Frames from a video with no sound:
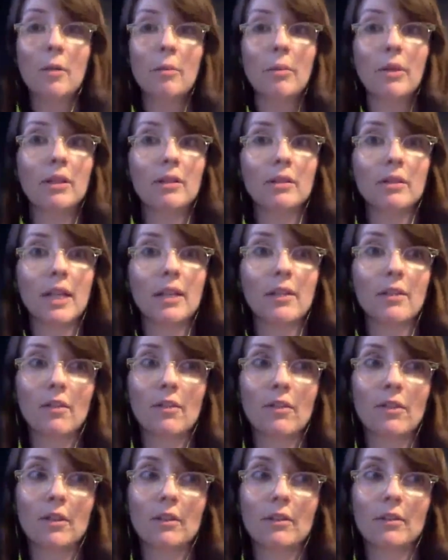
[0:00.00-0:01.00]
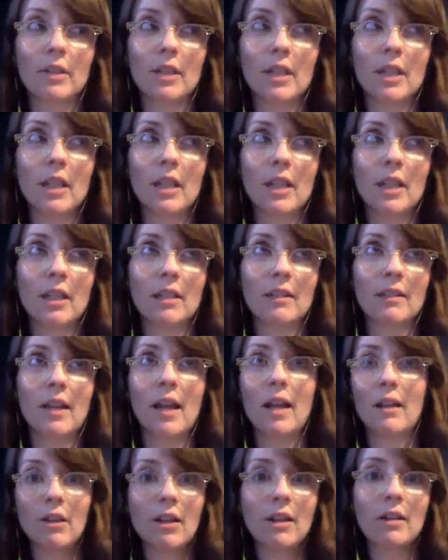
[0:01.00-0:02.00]
but it certainly is
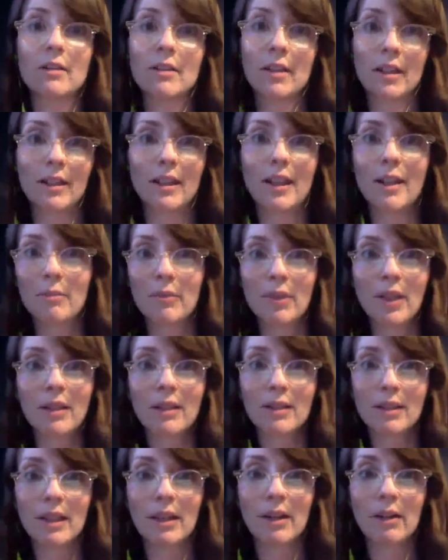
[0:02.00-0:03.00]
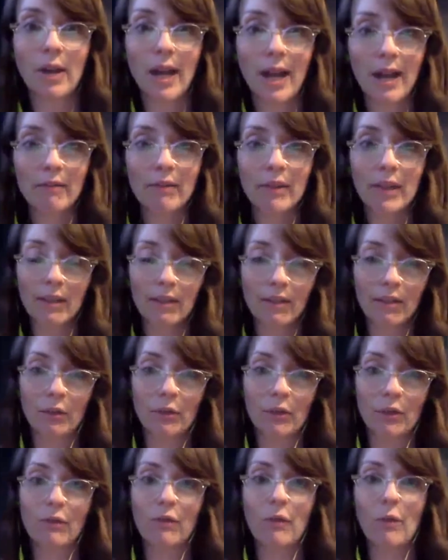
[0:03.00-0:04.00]
not lost on them that, having
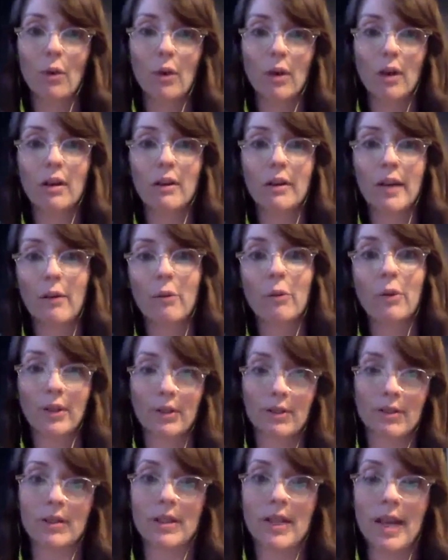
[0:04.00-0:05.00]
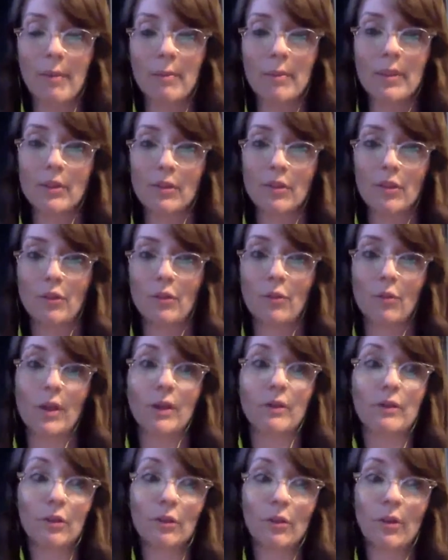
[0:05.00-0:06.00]
those 4 networks to tap into
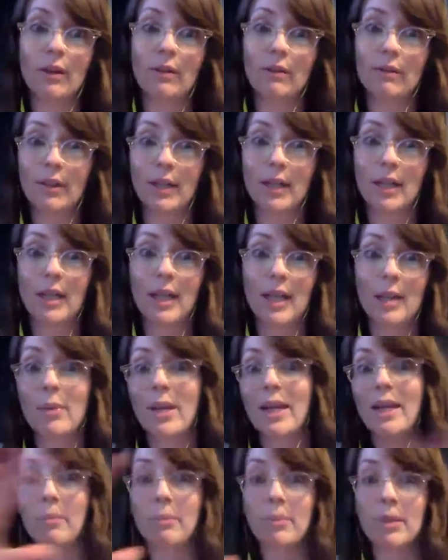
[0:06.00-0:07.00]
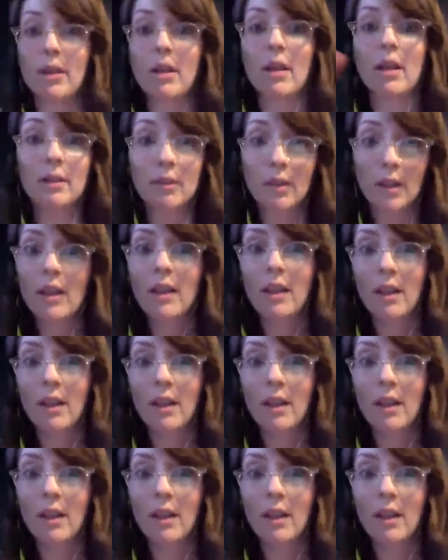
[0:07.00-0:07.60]
throughout their crowdfunding campaign and beyond,